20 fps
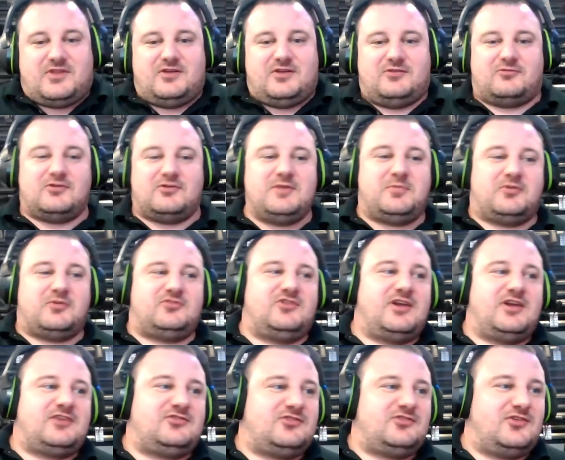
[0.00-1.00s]
Reaper
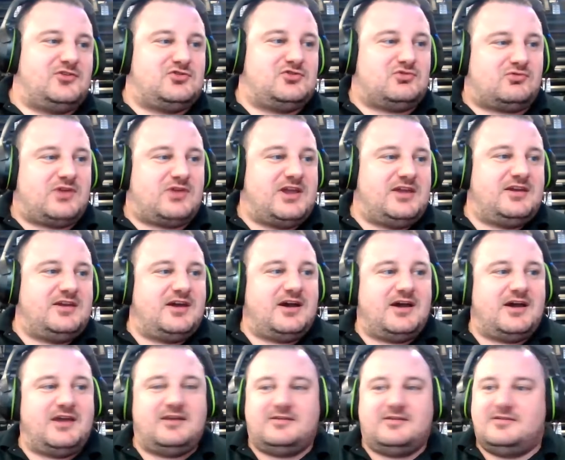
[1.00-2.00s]
Six, great
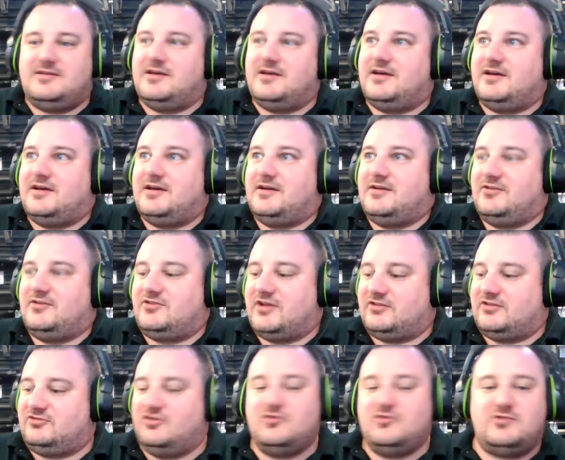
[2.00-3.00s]
guy. Uh, he's
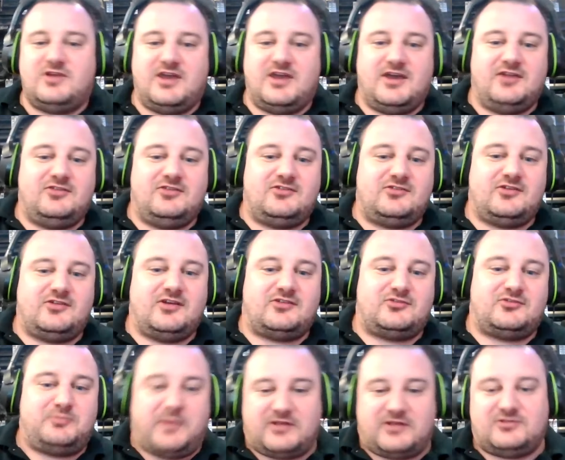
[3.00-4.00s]
got two kids,
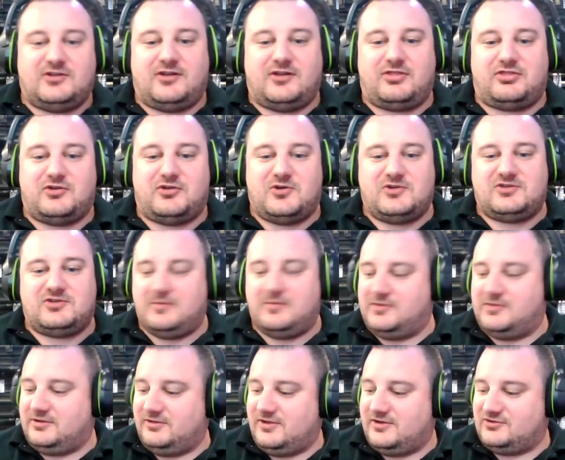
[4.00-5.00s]
expecting a third
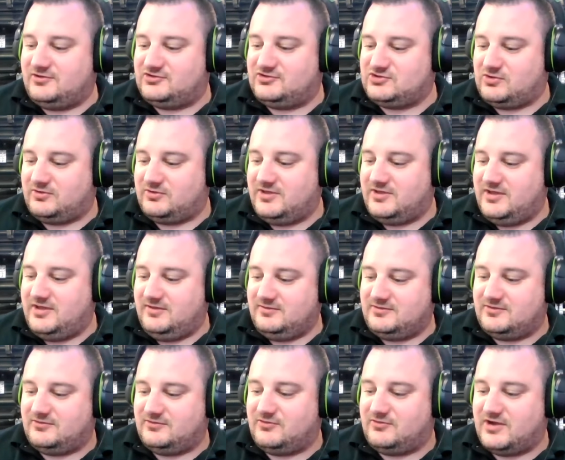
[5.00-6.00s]
coming along
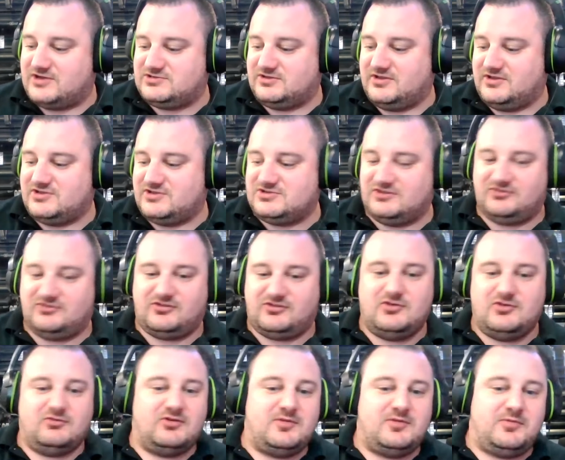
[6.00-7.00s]
shortly. Congratulations
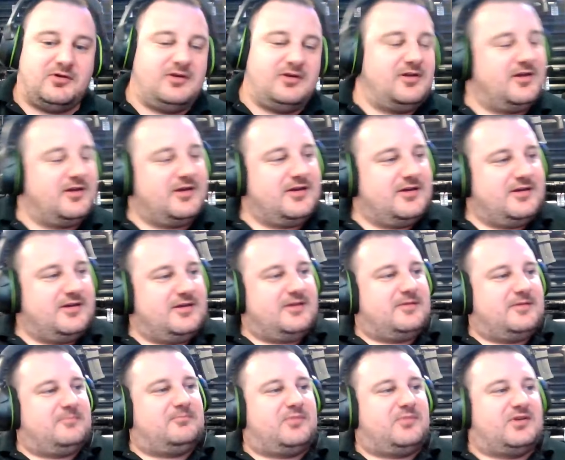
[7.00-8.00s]
to you, Reaper.
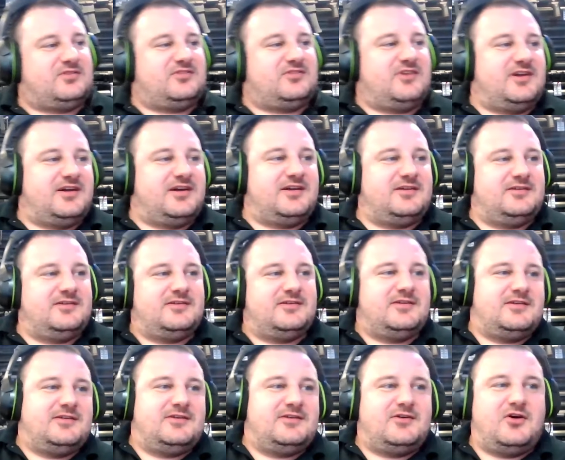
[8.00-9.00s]
But uh,
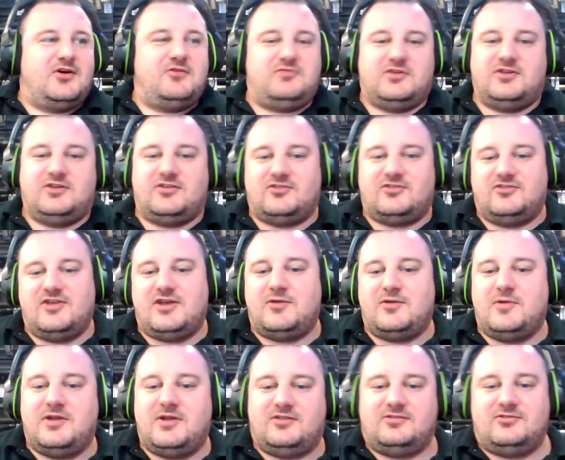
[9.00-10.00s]
hopefully, it doesn't take
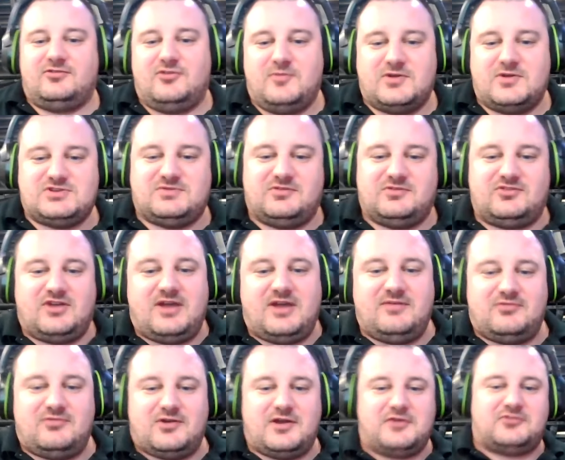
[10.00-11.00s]
away too much of his
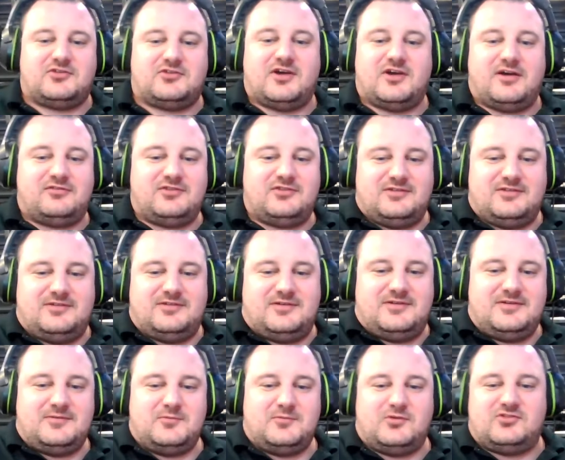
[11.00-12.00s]
time for airsoft.
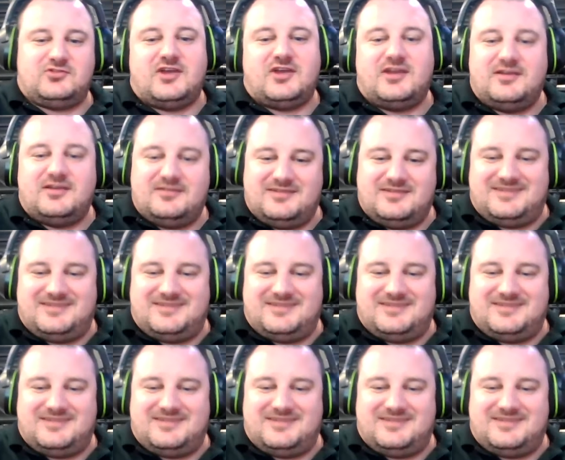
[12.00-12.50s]
We'll see.